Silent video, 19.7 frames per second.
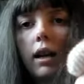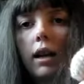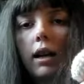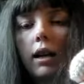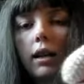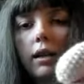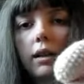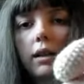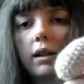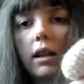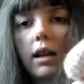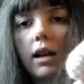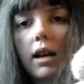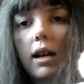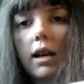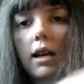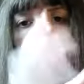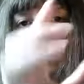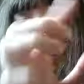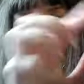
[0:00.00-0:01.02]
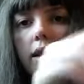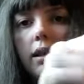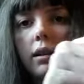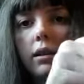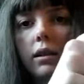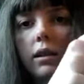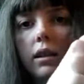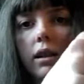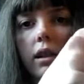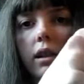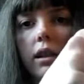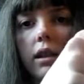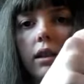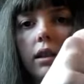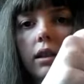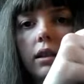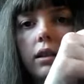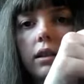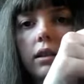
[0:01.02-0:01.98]
And I
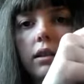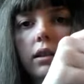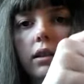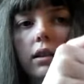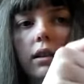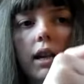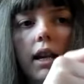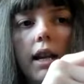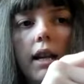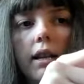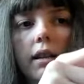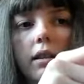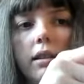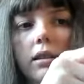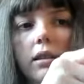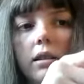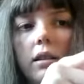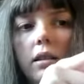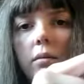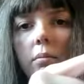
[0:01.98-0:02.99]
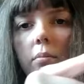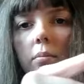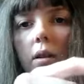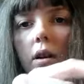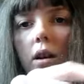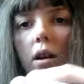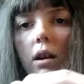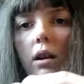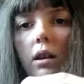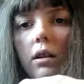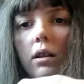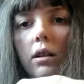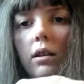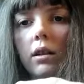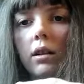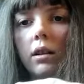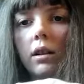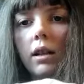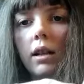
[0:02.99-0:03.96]
did the last part
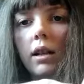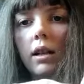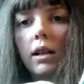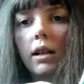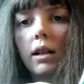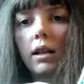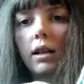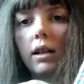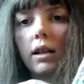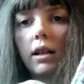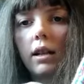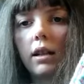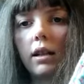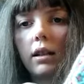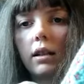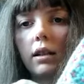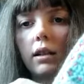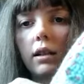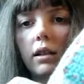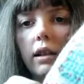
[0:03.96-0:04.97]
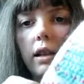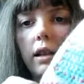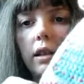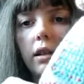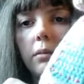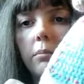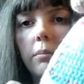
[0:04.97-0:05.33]
in like the